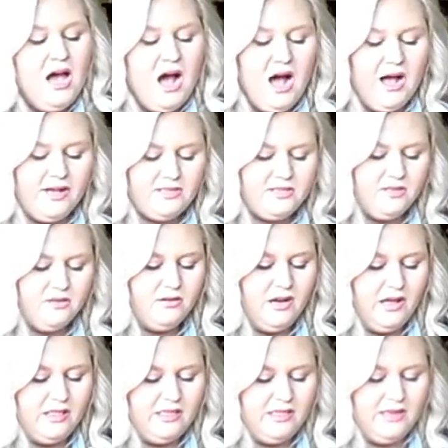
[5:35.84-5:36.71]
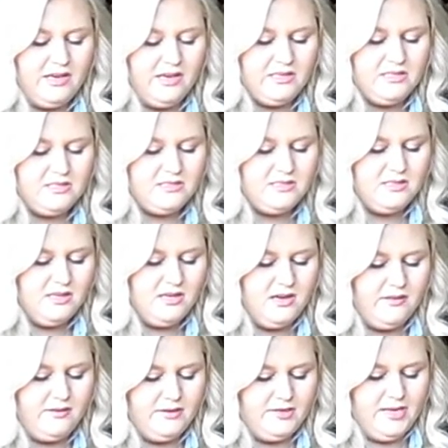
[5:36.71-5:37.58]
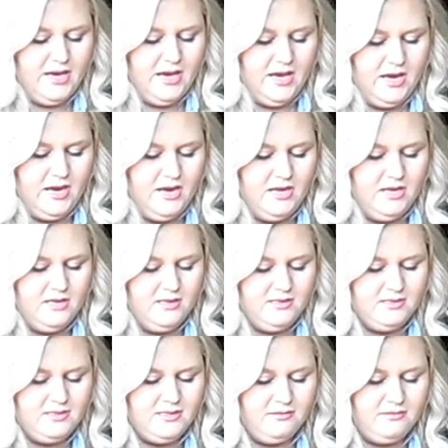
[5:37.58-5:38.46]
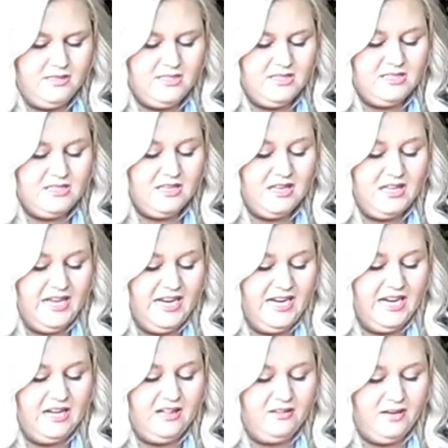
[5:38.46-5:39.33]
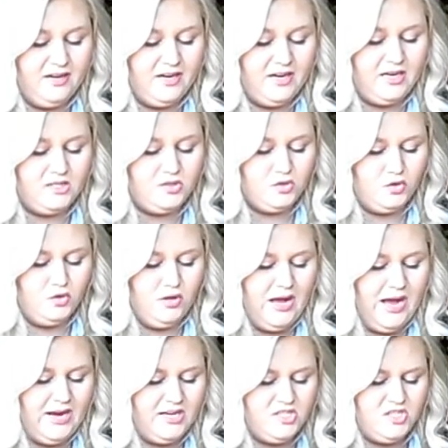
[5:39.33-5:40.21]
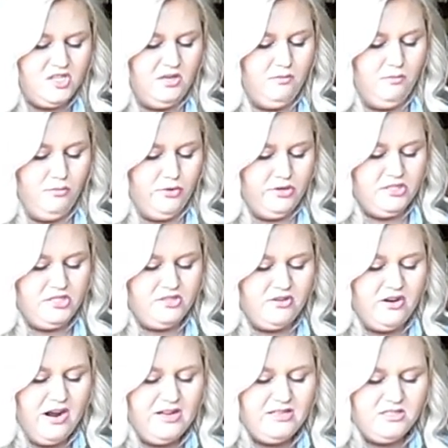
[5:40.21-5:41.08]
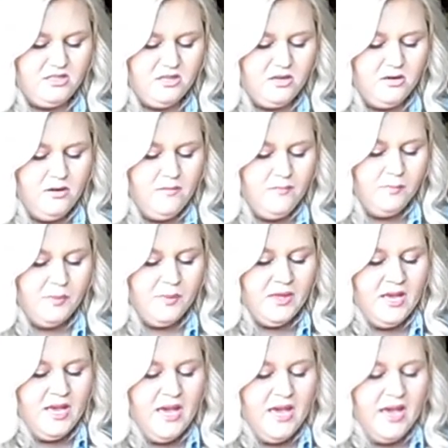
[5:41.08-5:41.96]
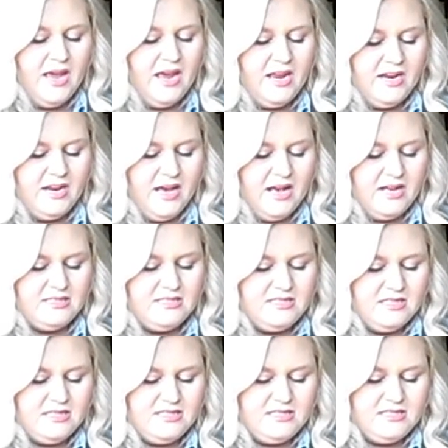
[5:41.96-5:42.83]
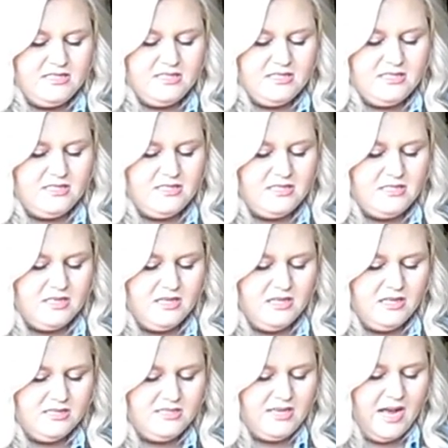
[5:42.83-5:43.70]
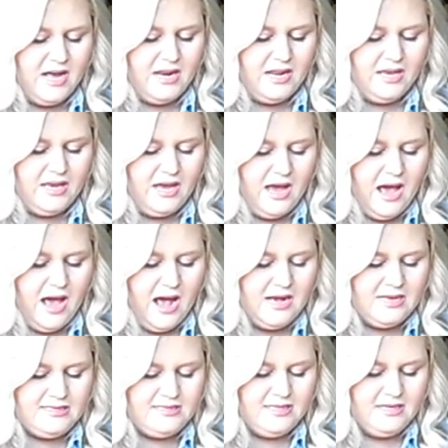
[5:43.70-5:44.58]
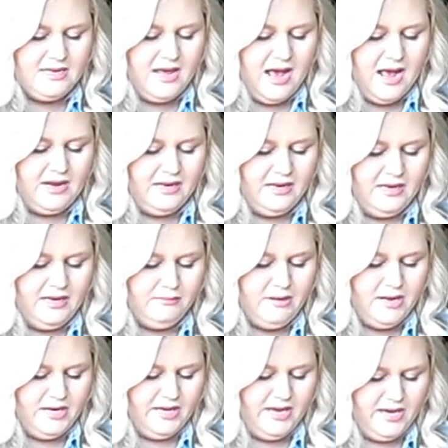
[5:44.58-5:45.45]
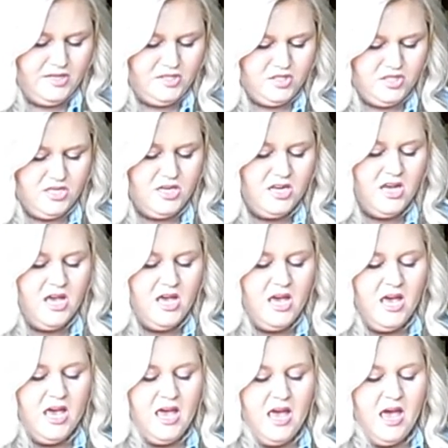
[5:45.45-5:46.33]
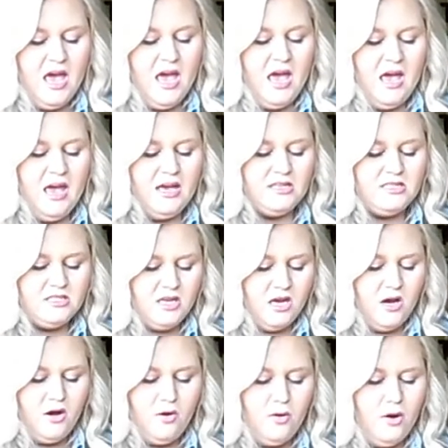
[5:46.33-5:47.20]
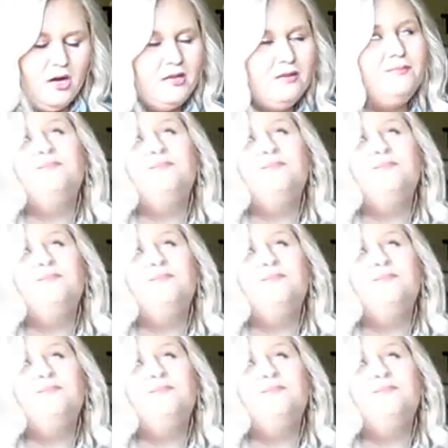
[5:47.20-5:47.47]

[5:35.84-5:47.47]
I also got this the other day. So this is a Clean and Clear Dual Action Moisturizer, and it has this salicylic acid acne medication. So